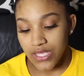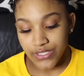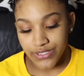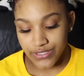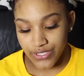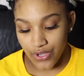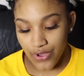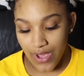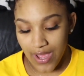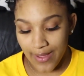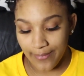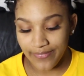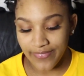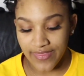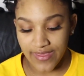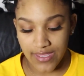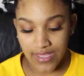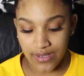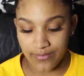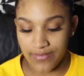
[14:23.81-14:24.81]
So I'm
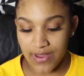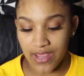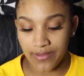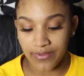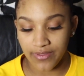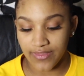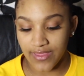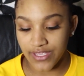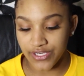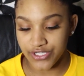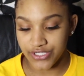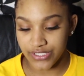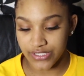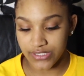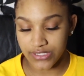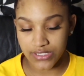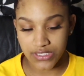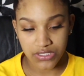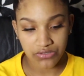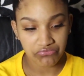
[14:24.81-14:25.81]
thinking maybe they
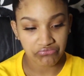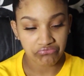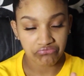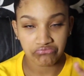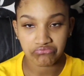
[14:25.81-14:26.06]
just,